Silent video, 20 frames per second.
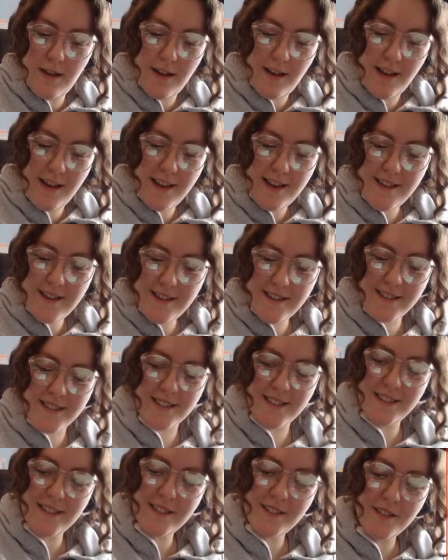Ah,
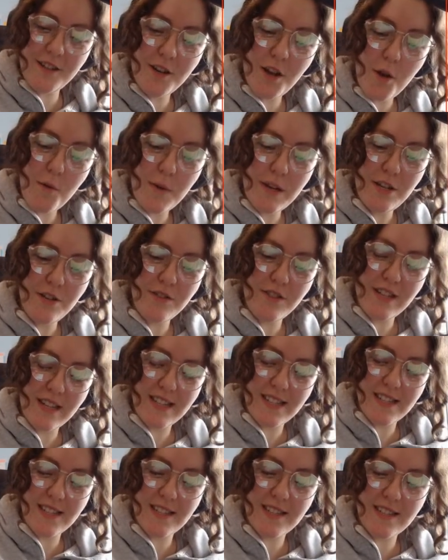you know when you
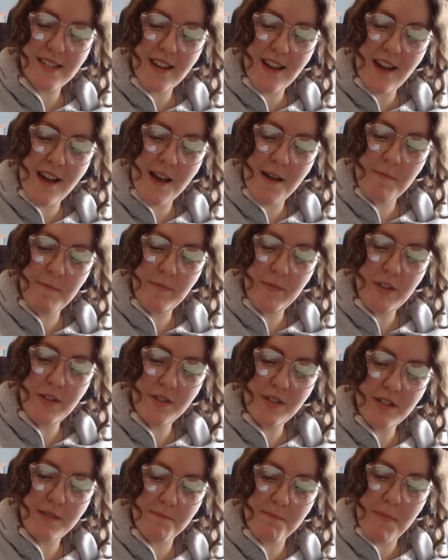just
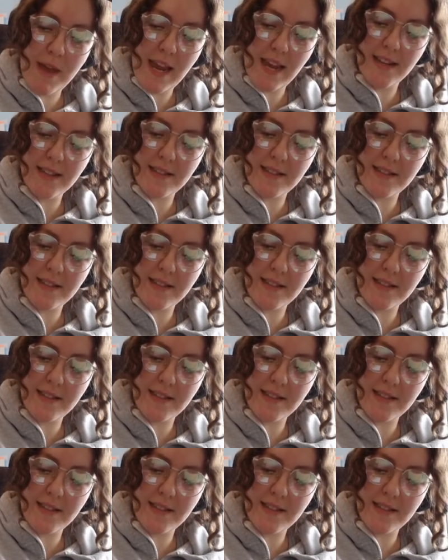make